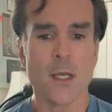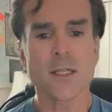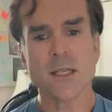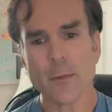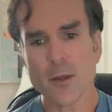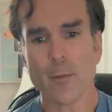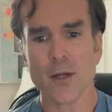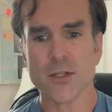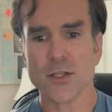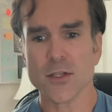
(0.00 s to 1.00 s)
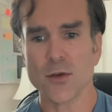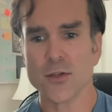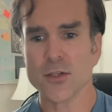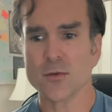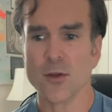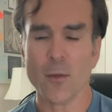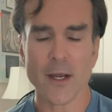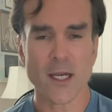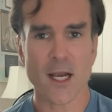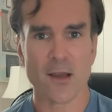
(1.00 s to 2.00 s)
Some of the budget suits, you
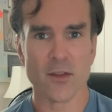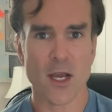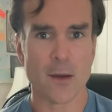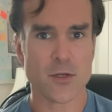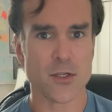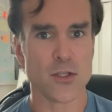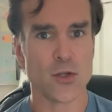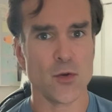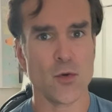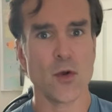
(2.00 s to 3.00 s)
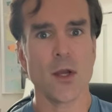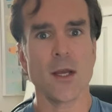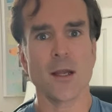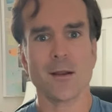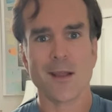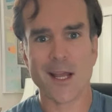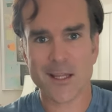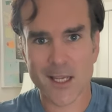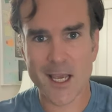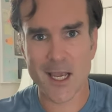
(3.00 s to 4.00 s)
might not have the option to get
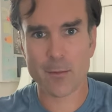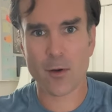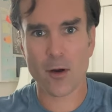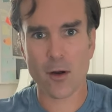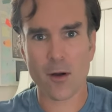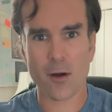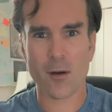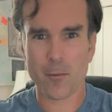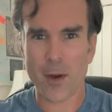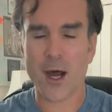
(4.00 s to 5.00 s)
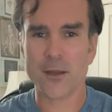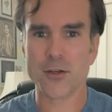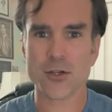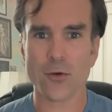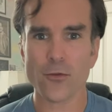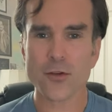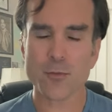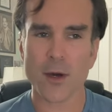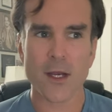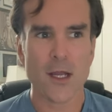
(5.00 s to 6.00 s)
the cape behind the shoulders,
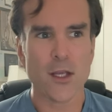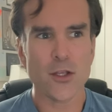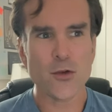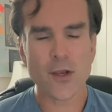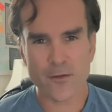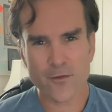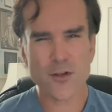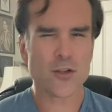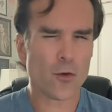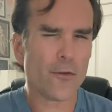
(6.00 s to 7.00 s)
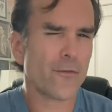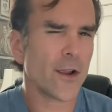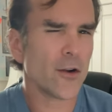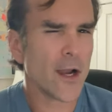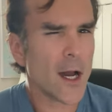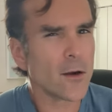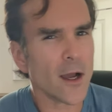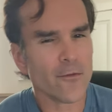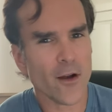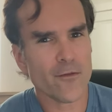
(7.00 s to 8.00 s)
but you can sort of figure it out.
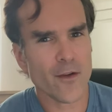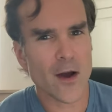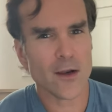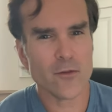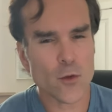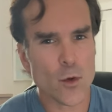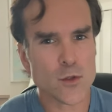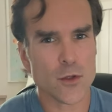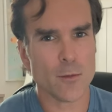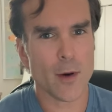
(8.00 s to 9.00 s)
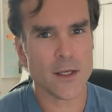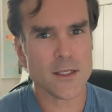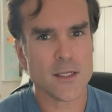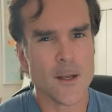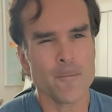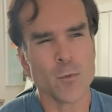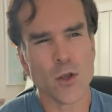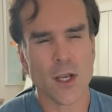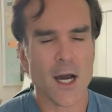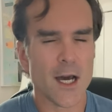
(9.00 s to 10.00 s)
I've found even the ones with the buttons, you
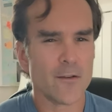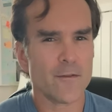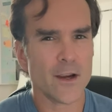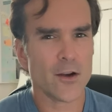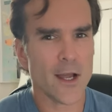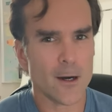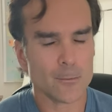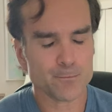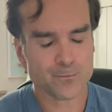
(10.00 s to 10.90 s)
can kind of figure it out.